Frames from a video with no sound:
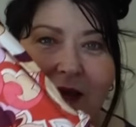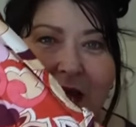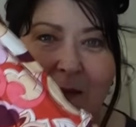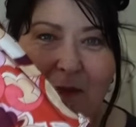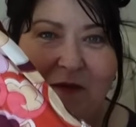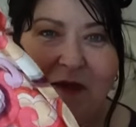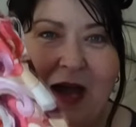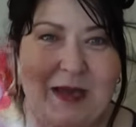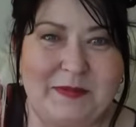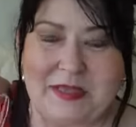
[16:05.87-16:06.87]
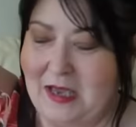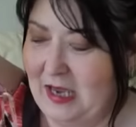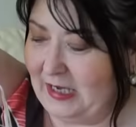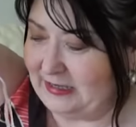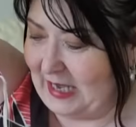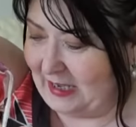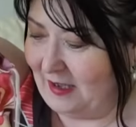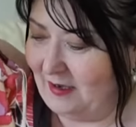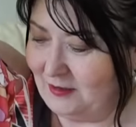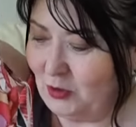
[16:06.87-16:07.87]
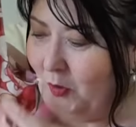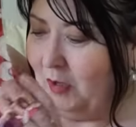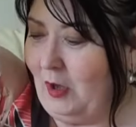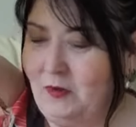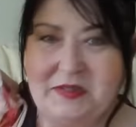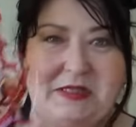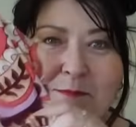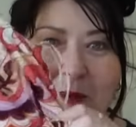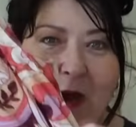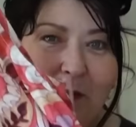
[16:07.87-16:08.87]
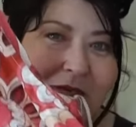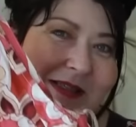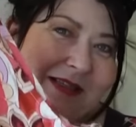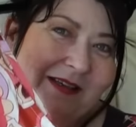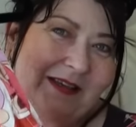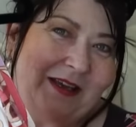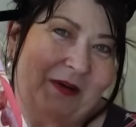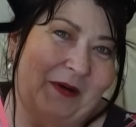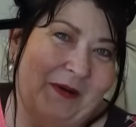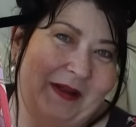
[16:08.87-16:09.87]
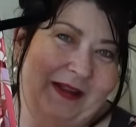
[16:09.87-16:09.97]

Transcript: hippie vibes. It's like total Austin Powers, you know.